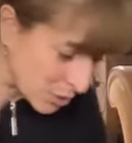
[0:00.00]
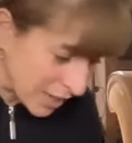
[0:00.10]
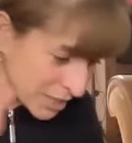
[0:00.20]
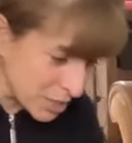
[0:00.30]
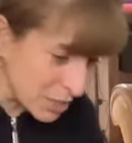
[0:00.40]

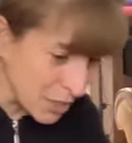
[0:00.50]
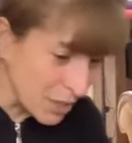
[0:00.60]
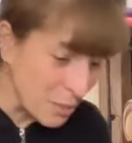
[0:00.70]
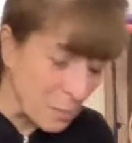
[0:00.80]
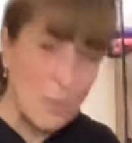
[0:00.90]
trying
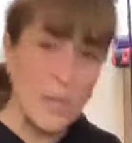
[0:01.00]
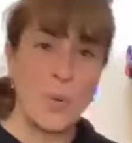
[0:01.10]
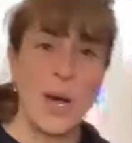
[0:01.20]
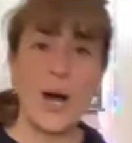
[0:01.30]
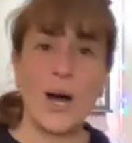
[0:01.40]
to be
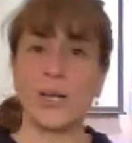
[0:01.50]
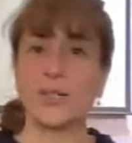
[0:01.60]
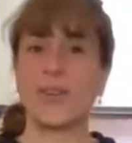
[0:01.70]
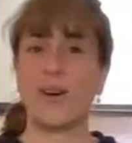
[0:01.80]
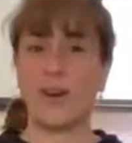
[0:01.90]

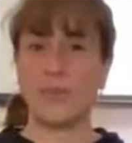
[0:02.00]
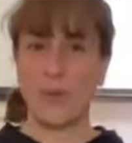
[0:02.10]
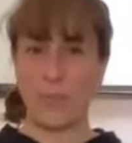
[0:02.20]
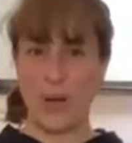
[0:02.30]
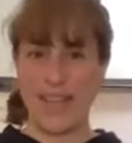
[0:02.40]
part of
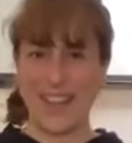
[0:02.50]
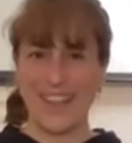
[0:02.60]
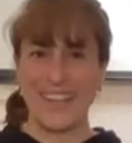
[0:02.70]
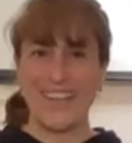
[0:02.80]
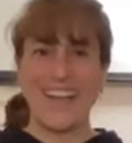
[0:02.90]
your breath.
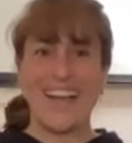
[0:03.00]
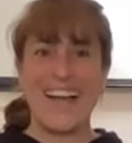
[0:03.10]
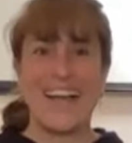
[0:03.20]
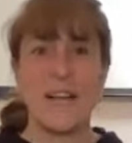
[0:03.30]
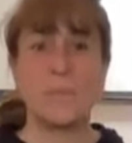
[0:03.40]

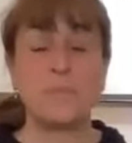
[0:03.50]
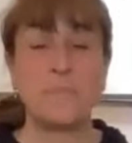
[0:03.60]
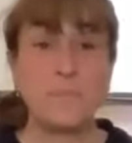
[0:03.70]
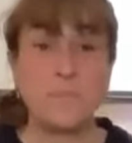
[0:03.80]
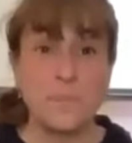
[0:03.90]

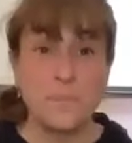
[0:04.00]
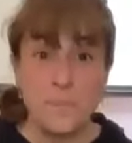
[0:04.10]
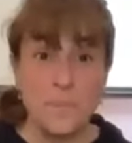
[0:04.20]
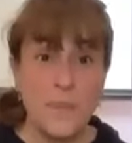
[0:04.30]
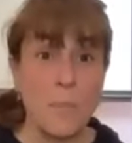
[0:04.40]

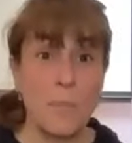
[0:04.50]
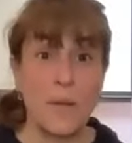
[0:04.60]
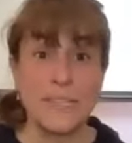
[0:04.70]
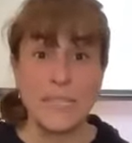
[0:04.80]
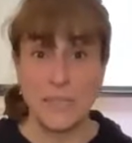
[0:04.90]

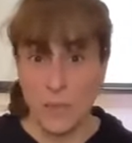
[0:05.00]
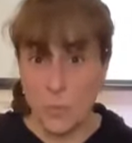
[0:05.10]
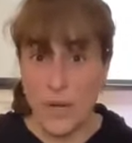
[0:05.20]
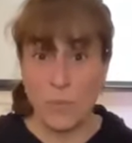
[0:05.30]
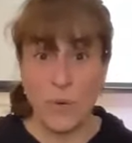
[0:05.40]
But
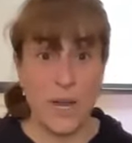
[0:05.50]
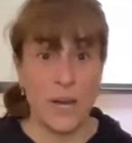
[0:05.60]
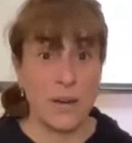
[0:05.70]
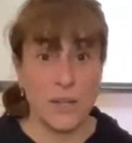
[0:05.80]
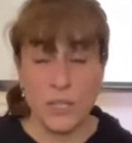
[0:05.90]
when we
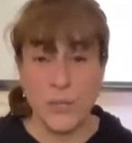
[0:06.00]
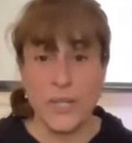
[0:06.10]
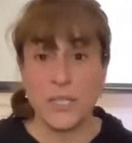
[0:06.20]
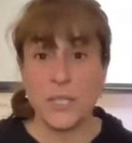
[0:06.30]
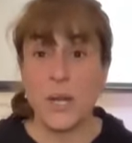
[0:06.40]
are
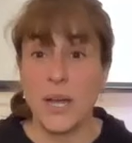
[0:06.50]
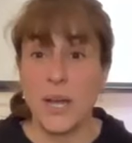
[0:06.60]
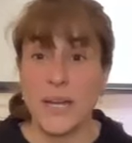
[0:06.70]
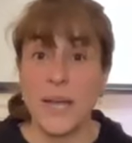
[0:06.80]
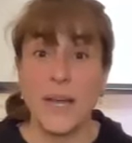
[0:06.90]
doing it
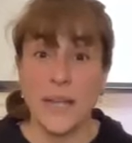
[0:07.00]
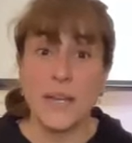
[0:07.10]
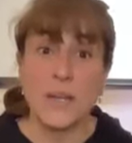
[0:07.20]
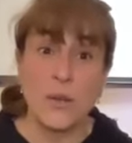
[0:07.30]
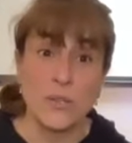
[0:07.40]
online, I
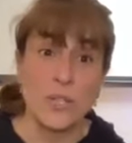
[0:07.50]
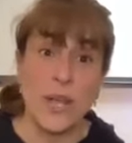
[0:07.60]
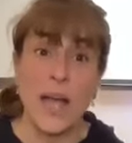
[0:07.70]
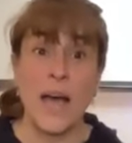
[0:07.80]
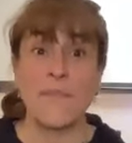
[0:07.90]
cannot
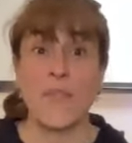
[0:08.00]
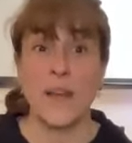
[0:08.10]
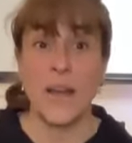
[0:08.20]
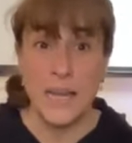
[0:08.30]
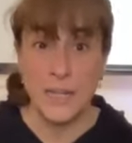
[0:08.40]
have
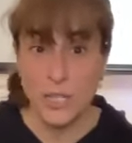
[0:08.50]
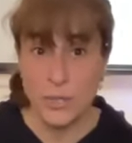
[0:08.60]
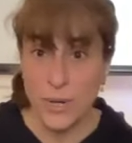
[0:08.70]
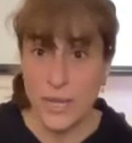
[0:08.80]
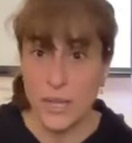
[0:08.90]
that
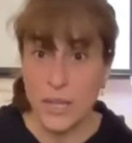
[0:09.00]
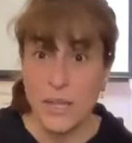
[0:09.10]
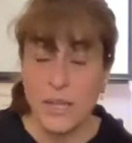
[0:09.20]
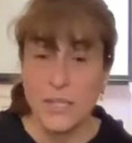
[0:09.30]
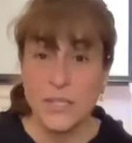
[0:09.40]
luxury.
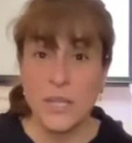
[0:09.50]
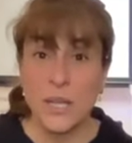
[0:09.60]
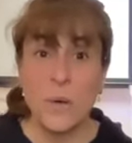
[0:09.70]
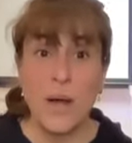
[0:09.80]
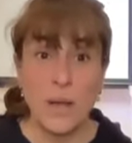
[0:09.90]

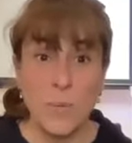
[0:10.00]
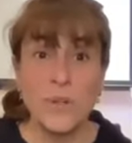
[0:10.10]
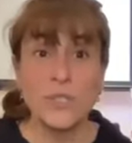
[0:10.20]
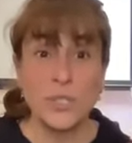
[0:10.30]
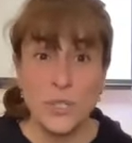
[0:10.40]
So I
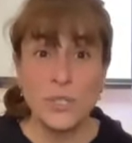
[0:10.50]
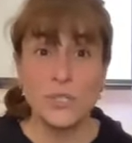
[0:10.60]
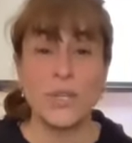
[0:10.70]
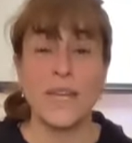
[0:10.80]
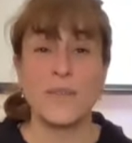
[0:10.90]
want you
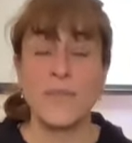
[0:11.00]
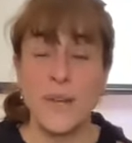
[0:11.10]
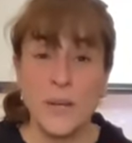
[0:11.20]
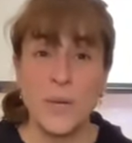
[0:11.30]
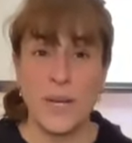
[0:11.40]
to get
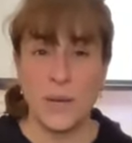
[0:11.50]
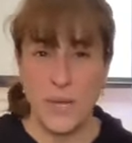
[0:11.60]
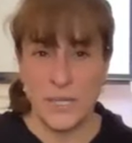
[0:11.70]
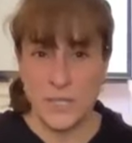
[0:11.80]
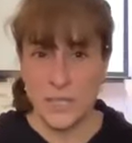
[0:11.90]
very well
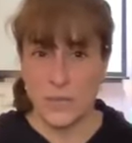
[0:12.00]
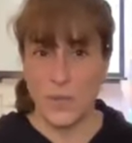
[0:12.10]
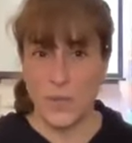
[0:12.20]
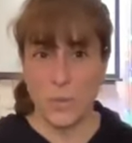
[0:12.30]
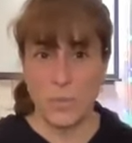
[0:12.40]
acquainted
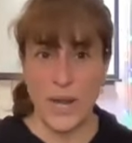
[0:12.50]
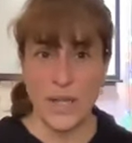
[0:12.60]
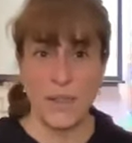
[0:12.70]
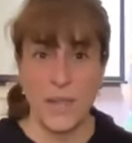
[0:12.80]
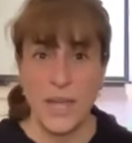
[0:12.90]
with your
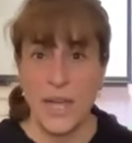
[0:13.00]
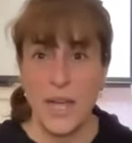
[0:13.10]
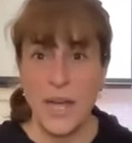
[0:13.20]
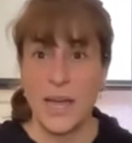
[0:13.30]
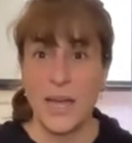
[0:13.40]
breath
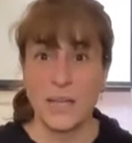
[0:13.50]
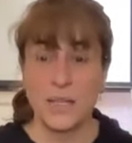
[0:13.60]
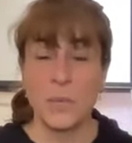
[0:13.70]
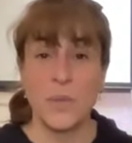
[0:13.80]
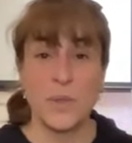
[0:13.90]

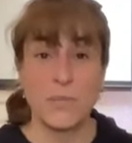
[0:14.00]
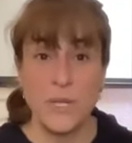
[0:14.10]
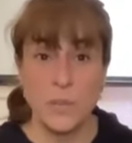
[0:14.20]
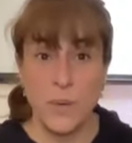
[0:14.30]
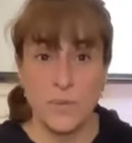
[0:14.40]
and with the
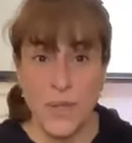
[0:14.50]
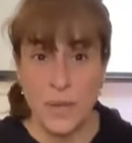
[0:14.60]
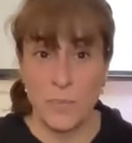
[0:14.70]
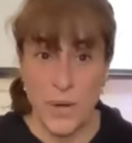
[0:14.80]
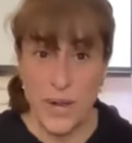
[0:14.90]
rhythm of
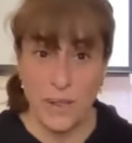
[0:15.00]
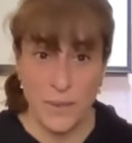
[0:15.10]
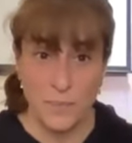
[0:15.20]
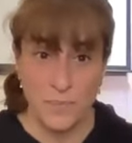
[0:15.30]
that breath.